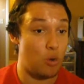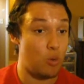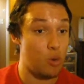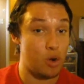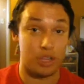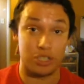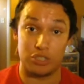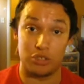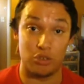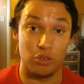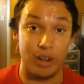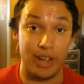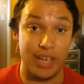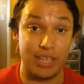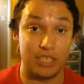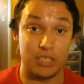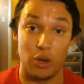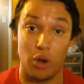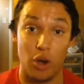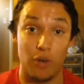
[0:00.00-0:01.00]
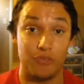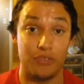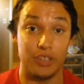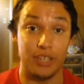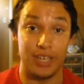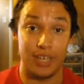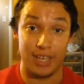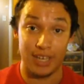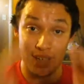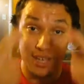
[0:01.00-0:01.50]
Works great, so
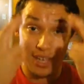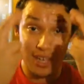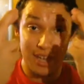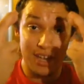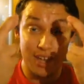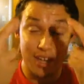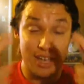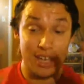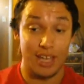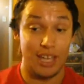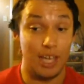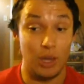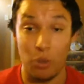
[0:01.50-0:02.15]
hopefully it